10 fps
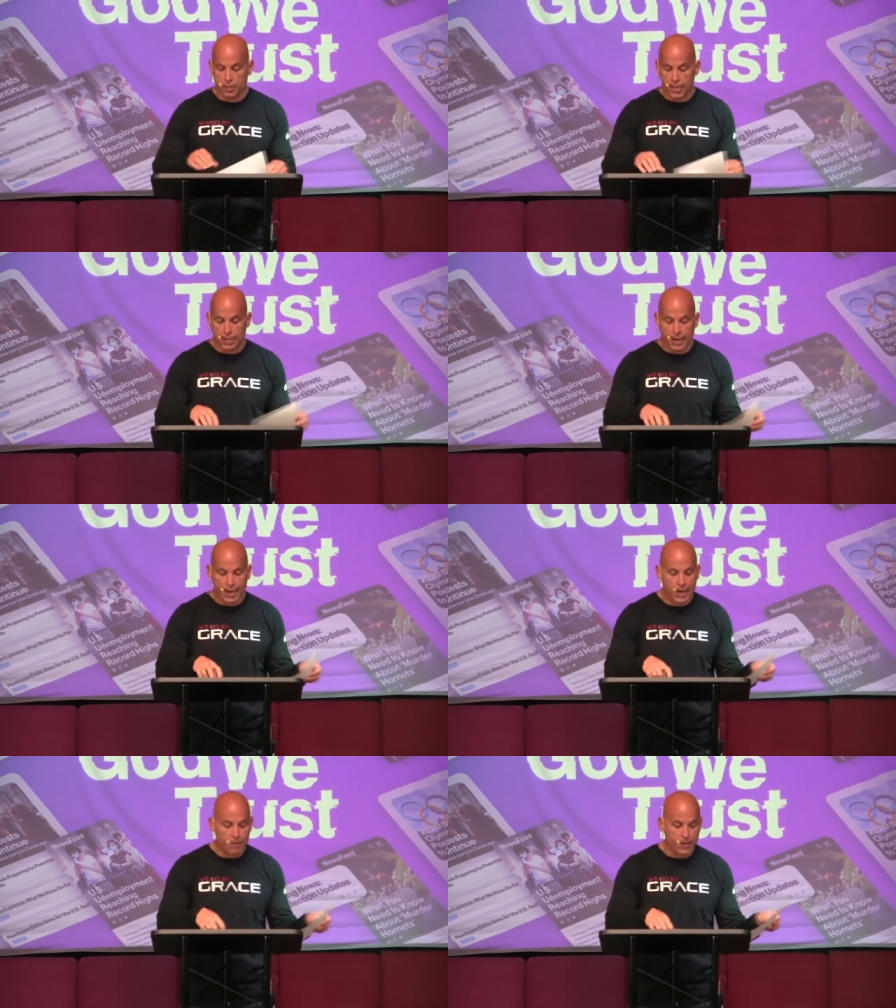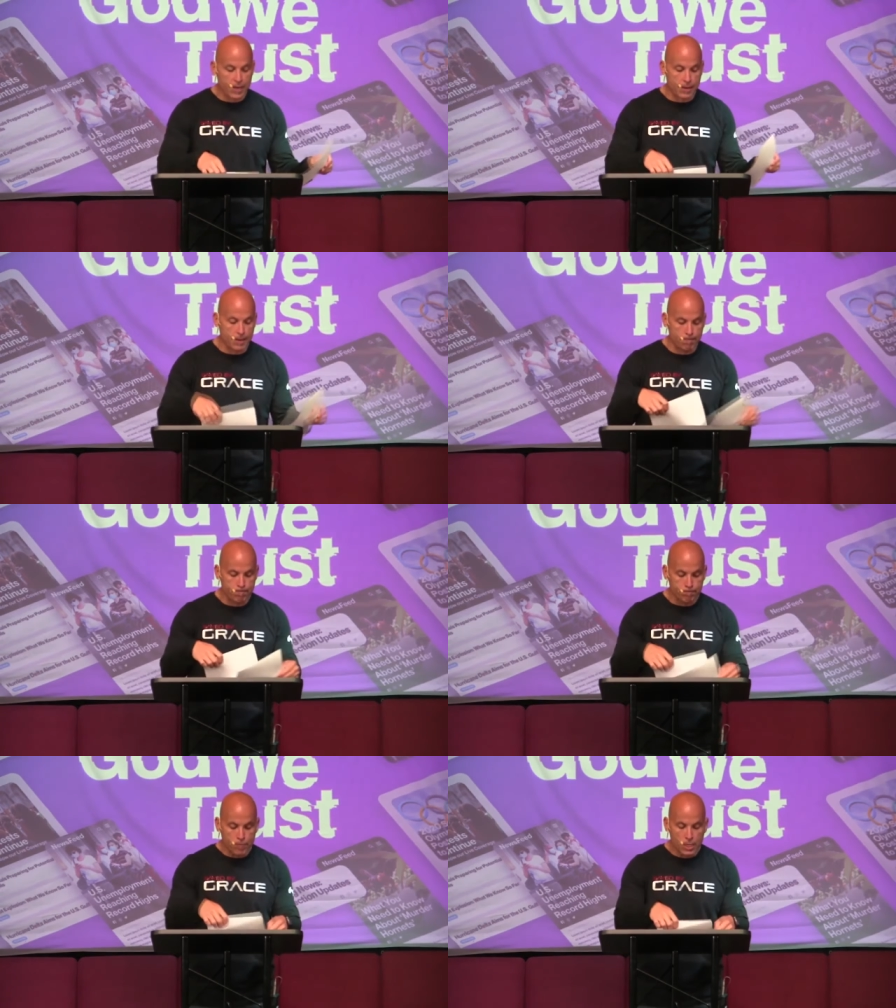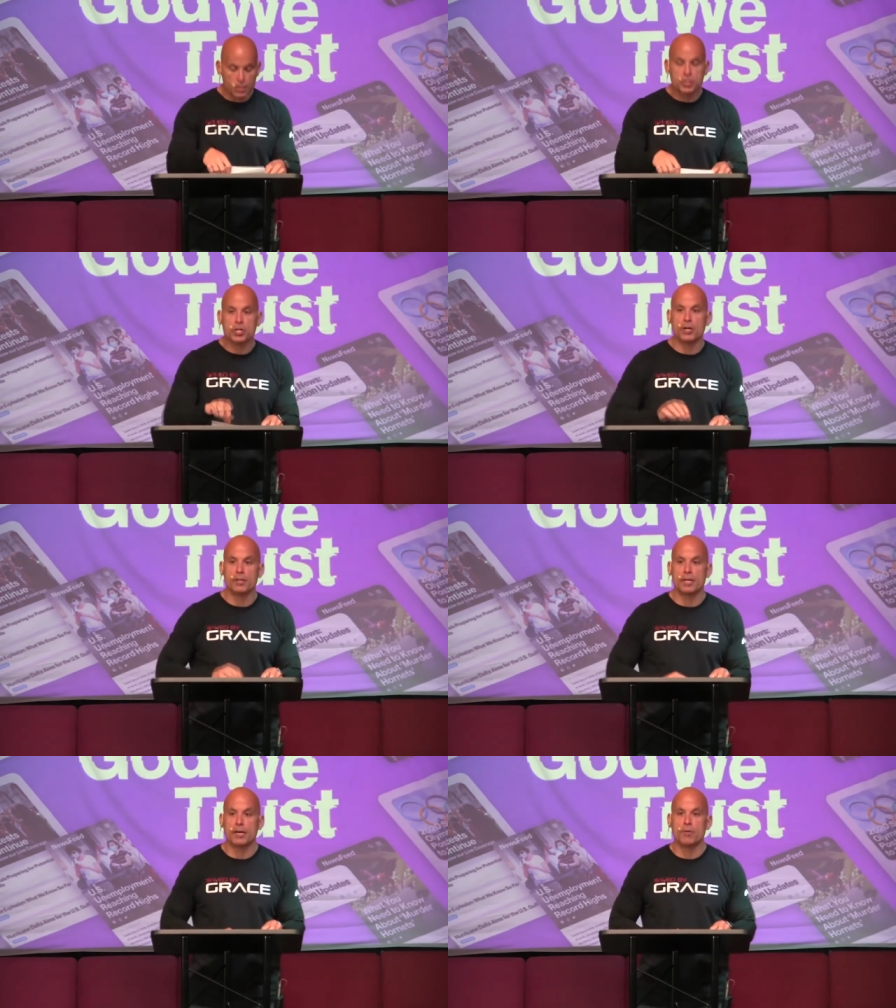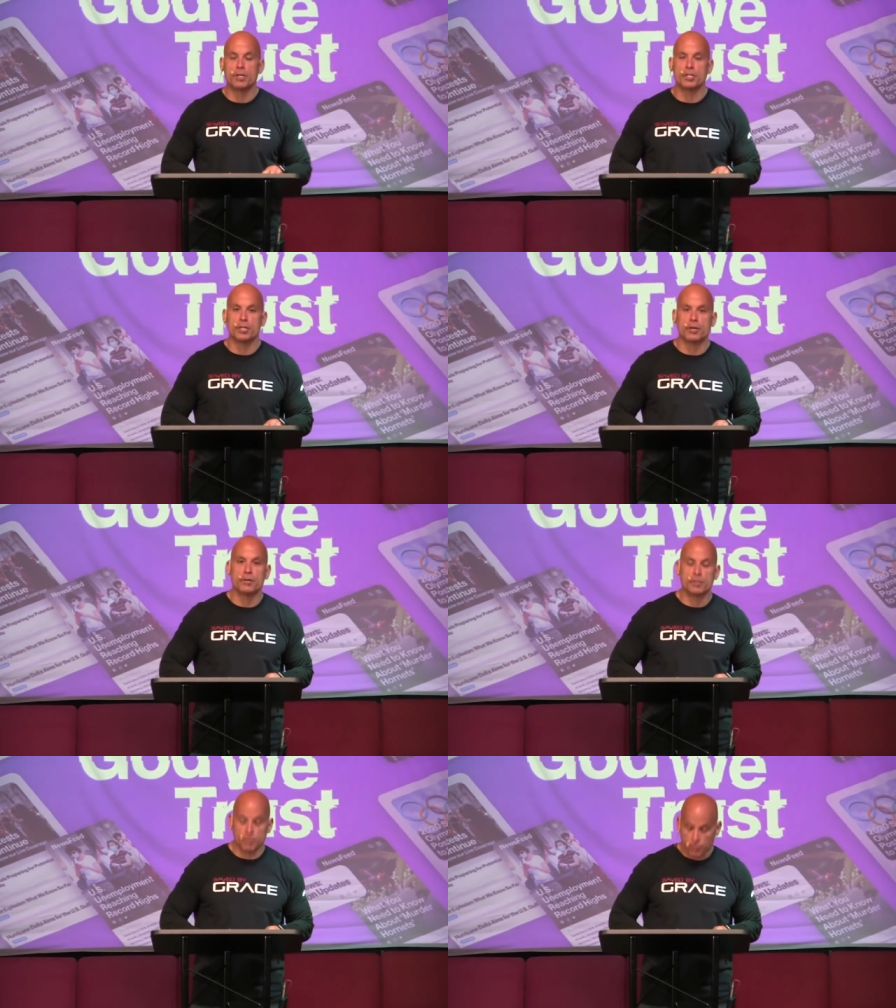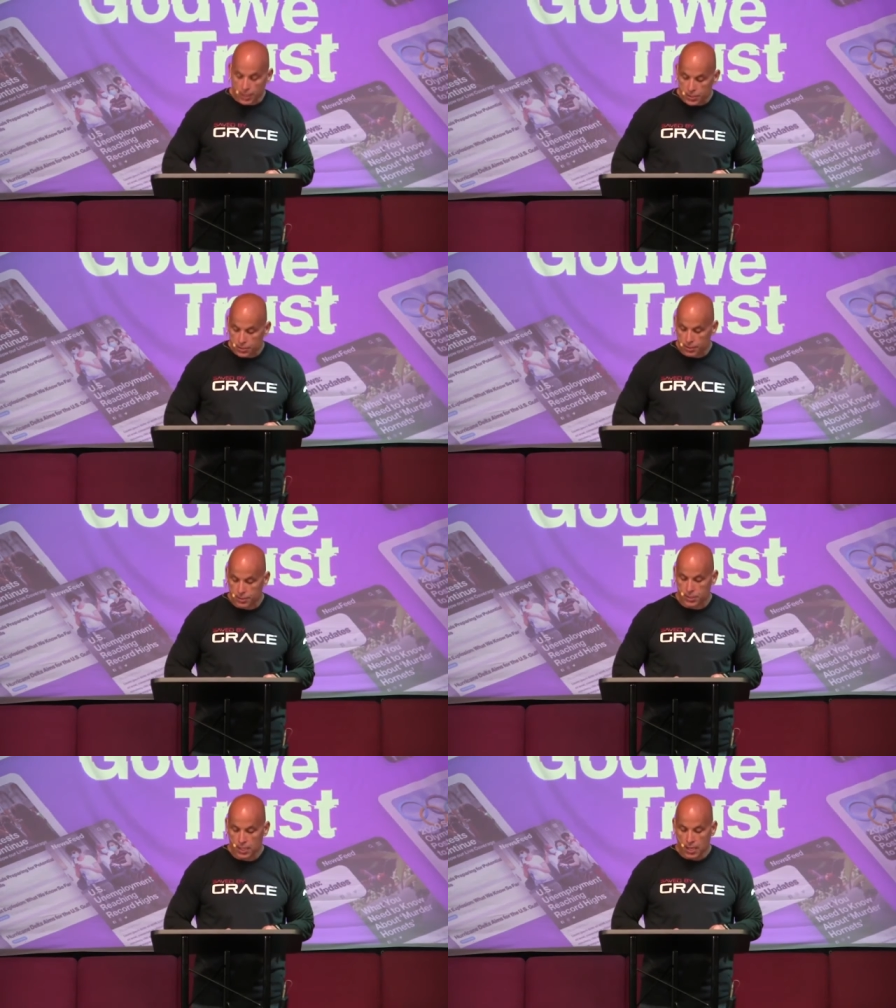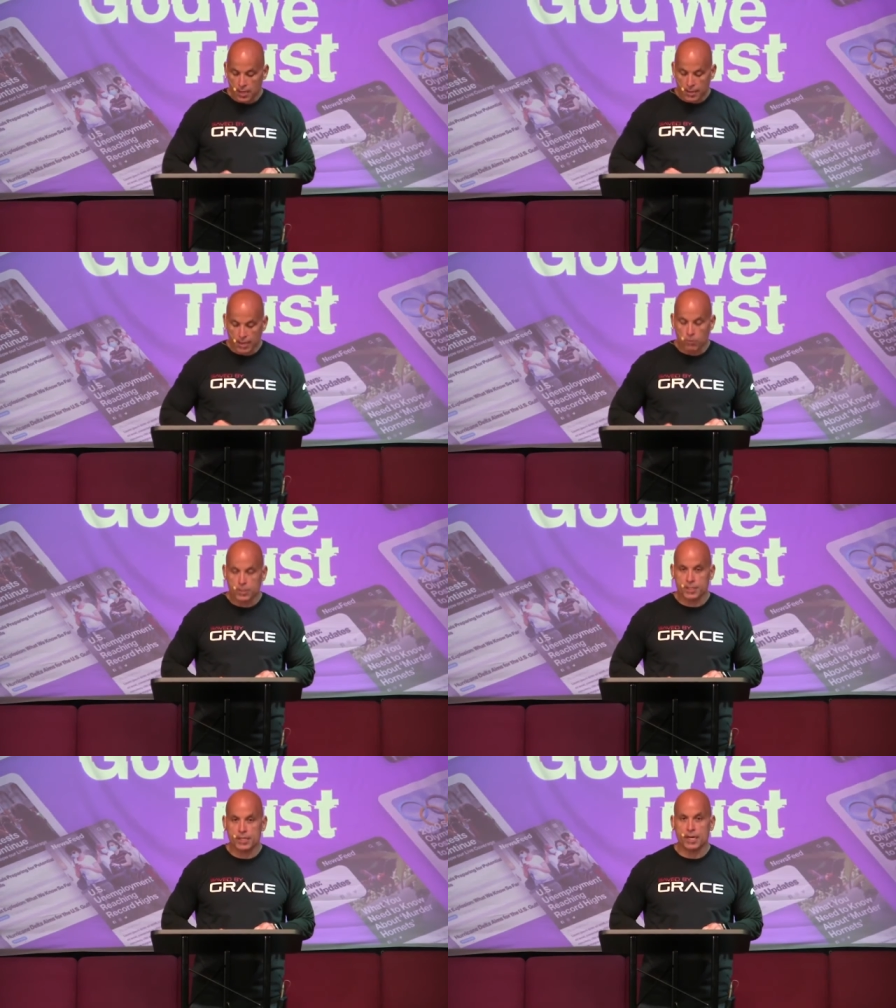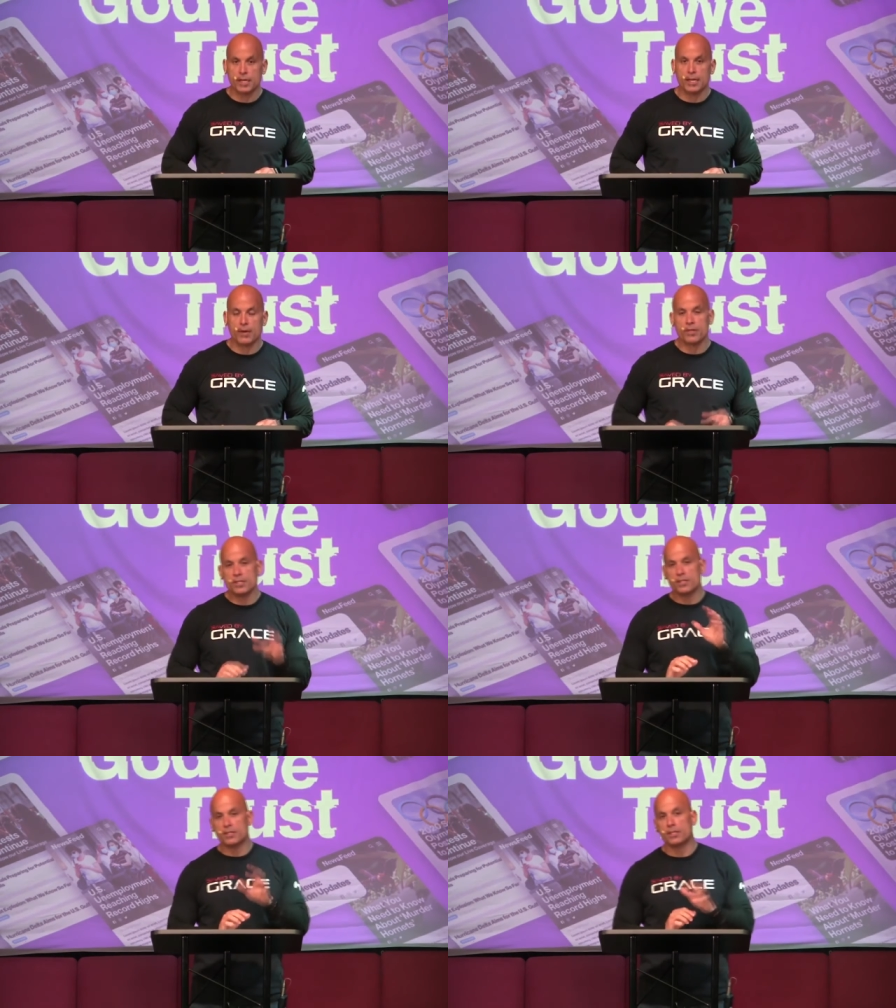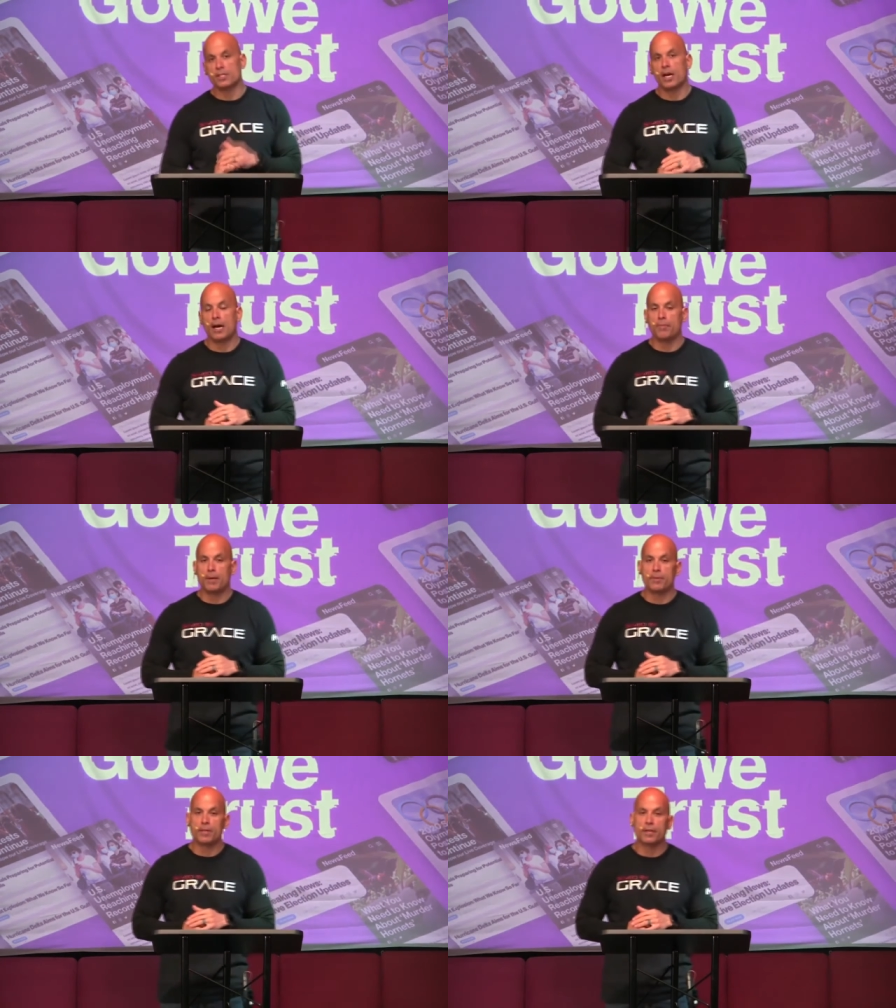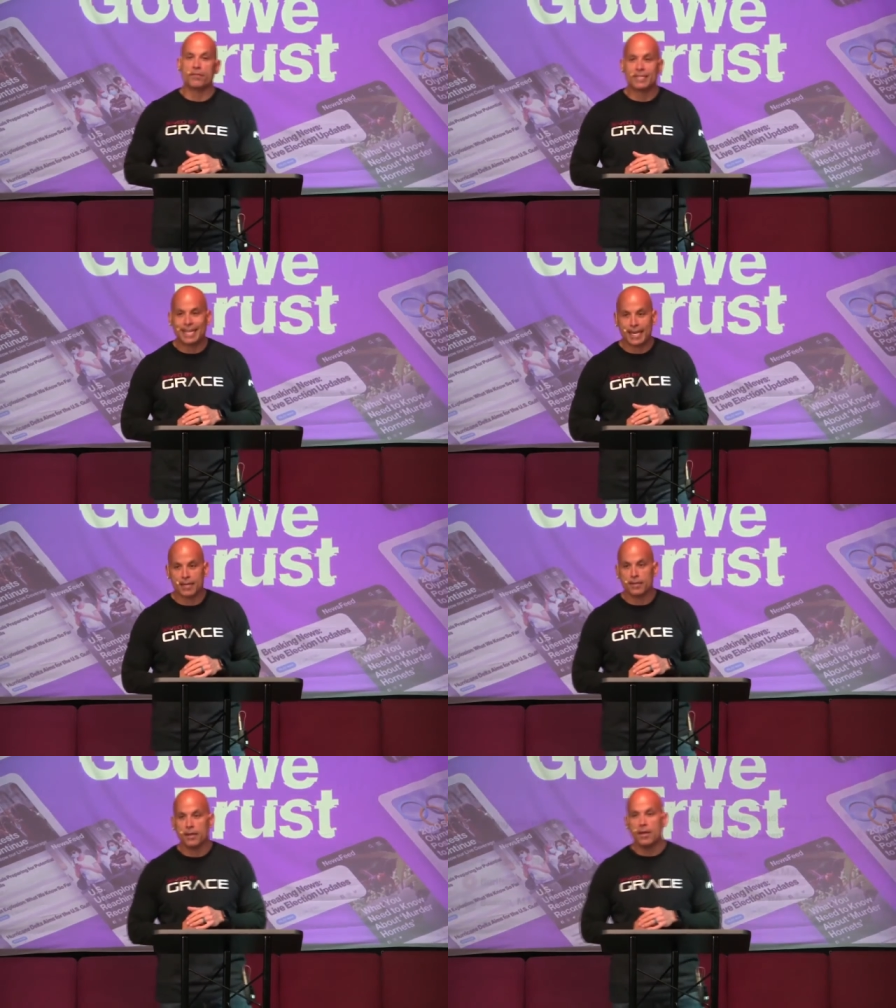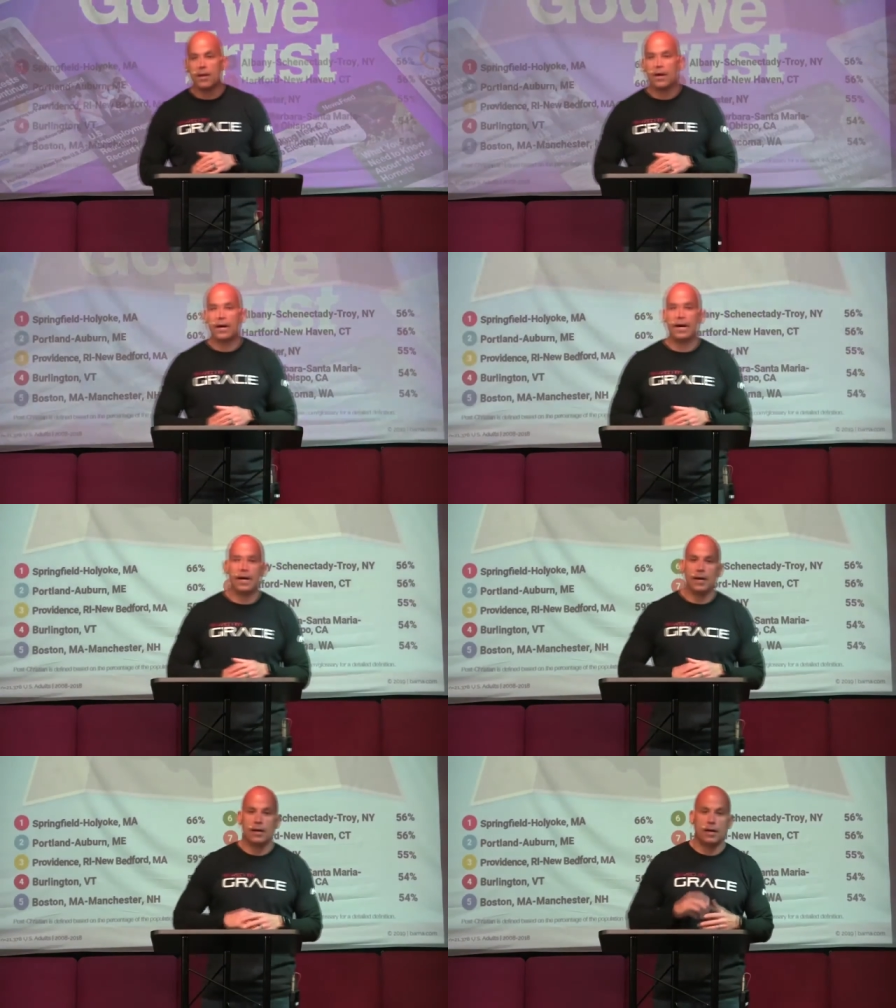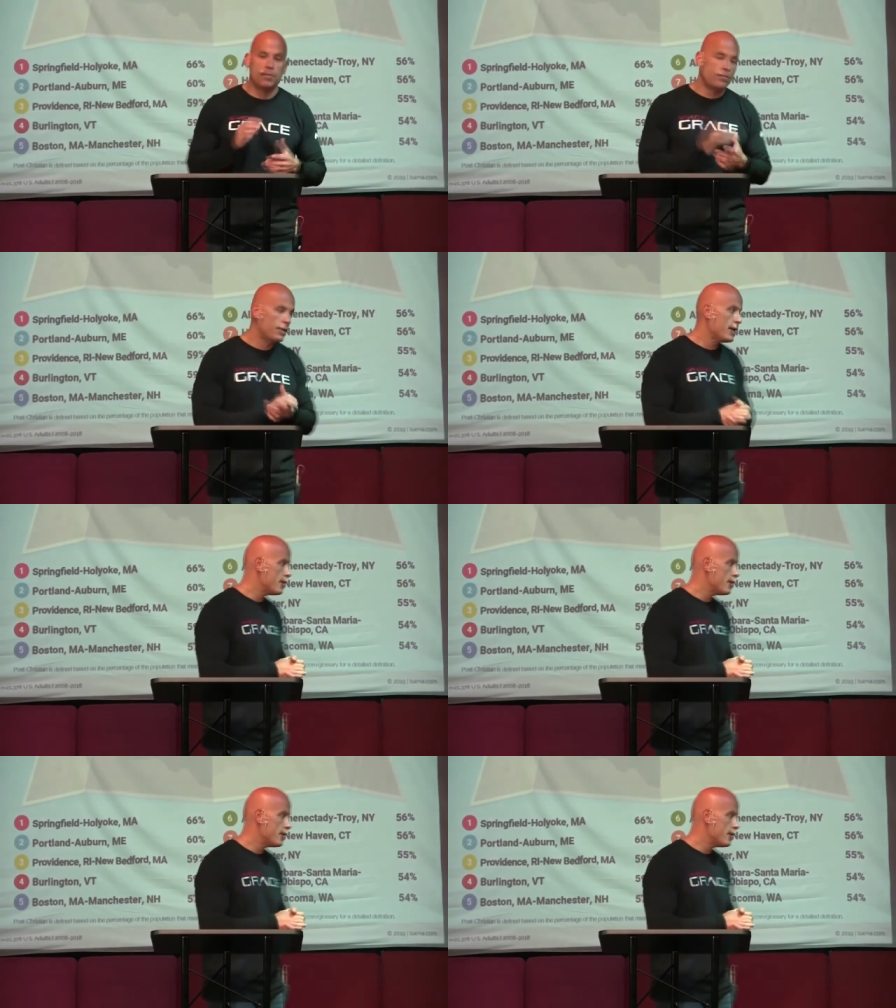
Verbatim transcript: And I have a, um, a chart that I want to show you, some research that was done. Now, this is the top, I believe, 10. Uh, uh, play,